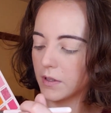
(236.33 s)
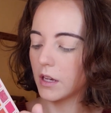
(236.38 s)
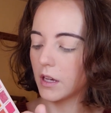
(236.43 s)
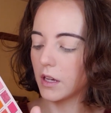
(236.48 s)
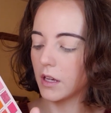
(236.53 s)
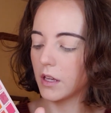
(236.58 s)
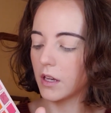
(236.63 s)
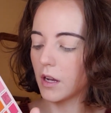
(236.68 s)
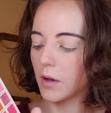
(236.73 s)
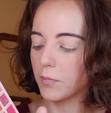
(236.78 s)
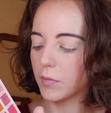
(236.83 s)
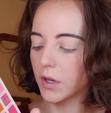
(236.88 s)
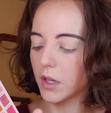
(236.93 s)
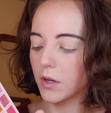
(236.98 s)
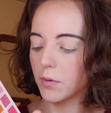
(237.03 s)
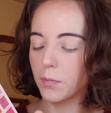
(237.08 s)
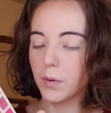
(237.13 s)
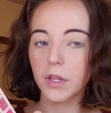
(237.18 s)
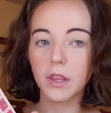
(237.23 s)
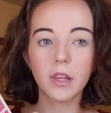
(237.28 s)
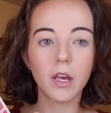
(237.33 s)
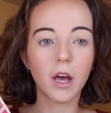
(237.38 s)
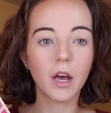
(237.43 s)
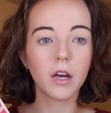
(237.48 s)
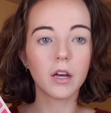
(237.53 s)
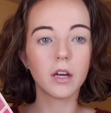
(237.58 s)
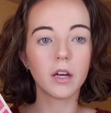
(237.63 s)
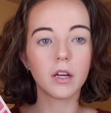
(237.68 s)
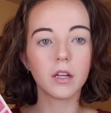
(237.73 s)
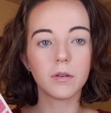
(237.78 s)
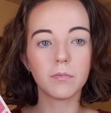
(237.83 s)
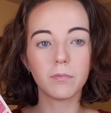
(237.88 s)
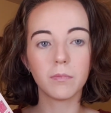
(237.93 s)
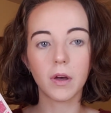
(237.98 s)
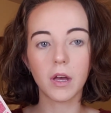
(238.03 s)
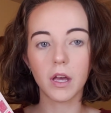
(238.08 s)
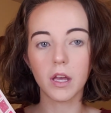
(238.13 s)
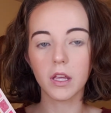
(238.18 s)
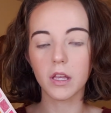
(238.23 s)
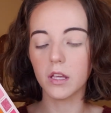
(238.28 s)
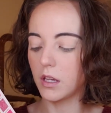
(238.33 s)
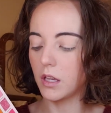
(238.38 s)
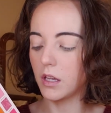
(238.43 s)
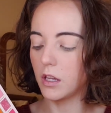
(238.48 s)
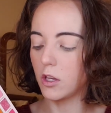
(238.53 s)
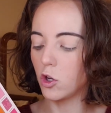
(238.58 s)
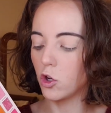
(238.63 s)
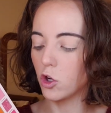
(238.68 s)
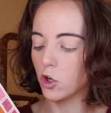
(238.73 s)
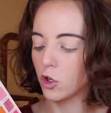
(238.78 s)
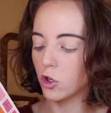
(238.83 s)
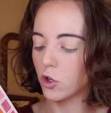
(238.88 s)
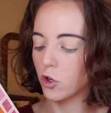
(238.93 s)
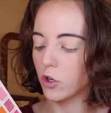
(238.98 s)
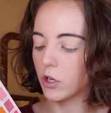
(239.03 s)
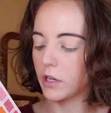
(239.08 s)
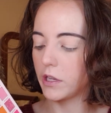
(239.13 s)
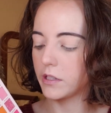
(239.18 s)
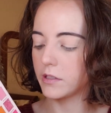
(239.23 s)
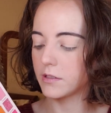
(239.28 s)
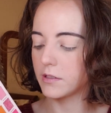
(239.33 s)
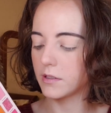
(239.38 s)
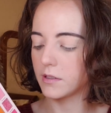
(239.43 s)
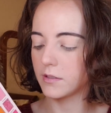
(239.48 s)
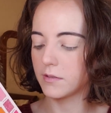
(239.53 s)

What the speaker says: And I'm gonna put that on my inner crease.